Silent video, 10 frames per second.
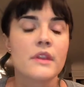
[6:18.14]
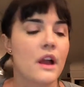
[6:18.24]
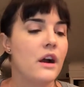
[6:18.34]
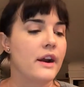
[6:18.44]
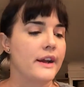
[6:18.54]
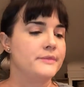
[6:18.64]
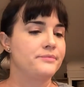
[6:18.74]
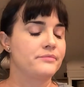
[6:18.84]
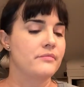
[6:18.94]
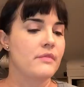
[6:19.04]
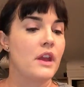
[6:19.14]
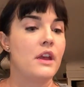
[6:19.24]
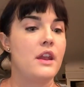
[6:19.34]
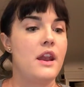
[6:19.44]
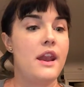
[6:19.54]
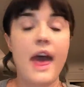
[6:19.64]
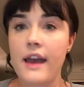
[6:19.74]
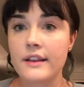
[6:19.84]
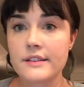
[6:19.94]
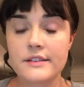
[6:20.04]
all right,
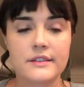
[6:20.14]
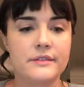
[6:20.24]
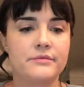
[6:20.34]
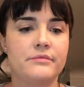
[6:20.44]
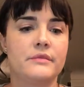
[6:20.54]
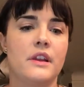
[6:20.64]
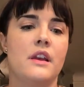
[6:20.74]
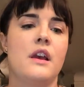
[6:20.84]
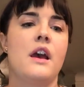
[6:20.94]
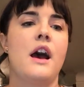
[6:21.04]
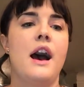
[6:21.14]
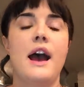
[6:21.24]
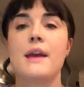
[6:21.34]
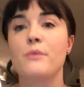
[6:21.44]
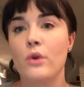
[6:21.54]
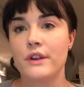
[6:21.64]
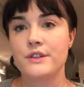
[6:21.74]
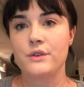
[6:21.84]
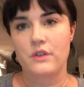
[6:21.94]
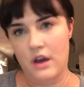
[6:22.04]
next, I am going
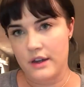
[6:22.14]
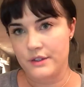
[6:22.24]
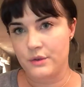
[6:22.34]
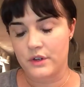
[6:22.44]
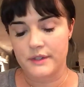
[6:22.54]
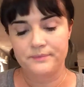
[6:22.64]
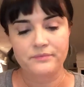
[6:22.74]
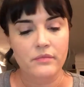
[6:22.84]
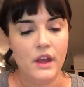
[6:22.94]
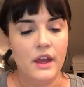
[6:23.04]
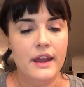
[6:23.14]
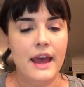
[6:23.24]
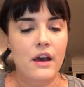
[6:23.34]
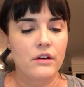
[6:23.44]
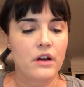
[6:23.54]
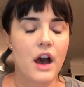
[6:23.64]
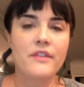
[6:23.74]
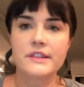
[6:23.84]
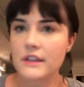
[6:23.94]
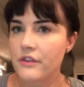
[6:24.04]
to contour. Now,
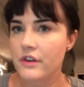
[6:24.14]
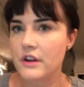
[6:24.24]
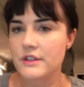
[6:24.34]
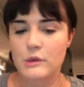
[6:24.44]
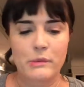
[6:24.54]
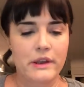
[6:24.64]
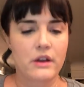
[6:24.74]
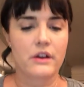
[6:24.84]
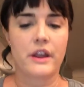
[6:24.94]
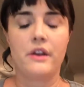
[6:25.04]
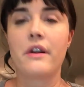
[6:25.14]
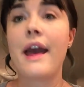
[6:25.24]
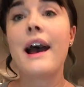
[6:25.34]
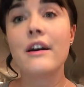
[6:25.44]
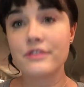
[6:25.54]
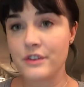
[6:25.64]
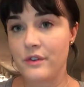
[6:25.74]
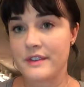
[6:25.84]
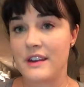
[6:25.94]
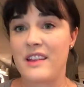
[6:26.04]
obviously, if you're in a super big hurry, you don't have to do
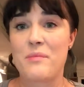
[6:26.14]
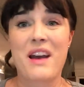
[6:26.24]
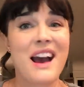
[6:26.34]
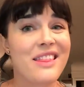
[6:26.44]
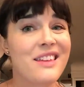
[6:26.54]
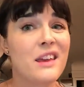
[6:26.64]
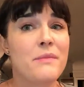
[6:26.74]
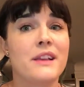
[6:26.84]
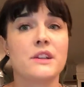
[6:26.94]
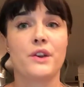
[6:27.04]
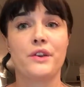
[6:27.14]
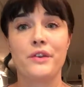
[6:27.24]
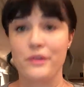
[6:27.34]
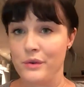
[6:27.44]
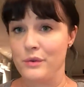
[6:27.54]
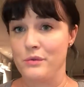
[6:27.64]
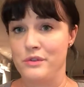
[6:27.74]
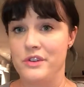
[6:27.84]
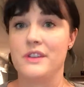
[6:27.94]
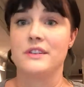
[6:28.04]
this any day, but I think it makes a
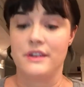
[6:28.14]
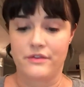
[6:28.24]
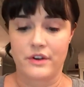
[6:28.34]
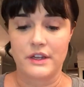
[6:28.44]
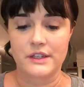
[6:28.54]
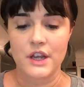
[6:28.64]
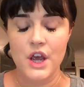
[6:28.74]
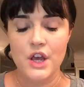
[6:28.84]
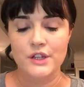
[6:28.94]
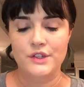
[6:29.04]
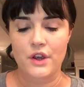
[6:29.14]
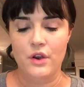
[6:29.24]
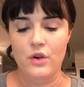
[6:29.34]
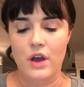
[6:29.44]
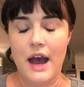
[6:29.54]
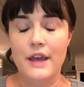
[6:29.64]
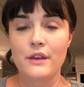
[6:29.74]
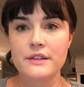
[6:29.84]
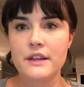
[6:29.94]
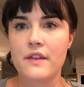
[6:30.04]
huge difference. So I
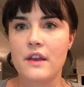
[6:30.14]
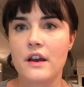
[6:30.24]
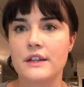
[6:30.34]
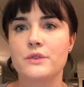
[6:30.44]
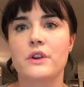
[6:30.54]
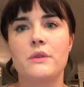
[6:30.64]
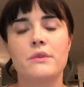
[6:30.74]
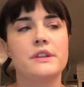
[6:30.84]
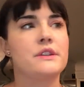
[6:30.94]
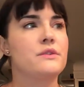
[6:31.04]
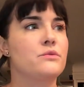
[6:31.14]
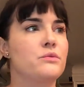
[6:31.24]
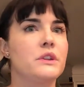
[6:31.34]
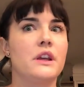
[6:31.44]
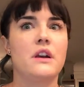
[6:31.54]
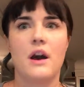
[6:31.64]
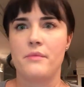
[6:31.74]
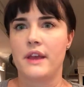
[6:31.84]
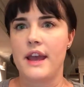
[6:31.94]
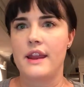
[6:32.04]
used to think contouring was really
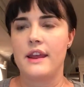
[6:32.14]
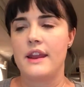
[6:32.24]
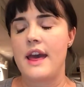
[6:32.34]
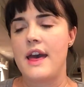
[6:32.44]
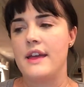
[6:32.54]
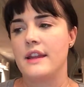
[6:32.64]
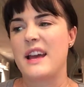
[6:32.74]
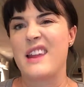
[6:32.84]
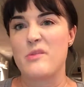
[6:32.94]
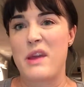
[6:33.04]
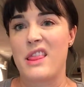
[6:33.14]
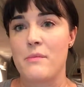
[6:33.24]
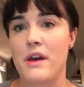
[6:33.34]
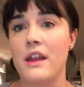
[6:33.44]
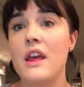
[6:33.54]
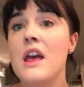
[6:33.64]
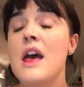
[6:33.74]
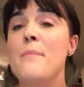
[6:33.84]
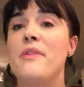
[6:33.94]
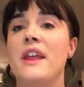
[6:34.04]
complicated and kind of a pain in the butt,
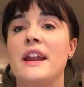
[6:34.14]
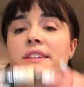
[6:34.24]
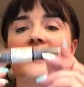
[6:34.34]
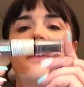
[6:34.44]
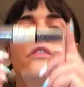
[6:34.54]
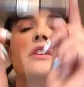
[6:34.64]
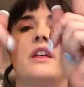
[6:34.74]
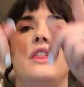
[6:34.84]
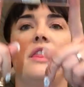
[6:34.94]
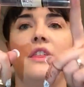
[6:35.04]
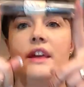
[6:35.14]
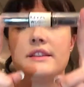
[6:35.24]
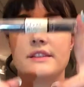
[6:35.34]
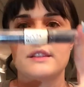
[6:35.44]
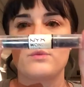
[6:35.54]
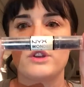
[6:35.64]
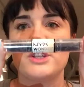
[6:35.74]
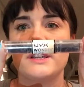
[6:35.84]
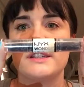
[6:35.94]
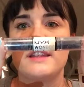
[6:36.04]
but then I discovered this, which
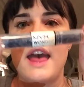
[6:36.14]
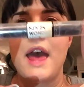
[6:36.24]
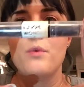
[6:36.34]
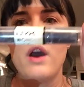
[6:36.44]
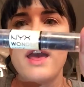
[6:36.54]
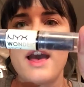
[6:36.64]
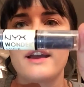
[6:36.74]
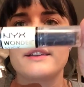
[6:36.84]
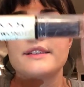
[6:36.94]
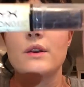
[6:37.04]
is the NYX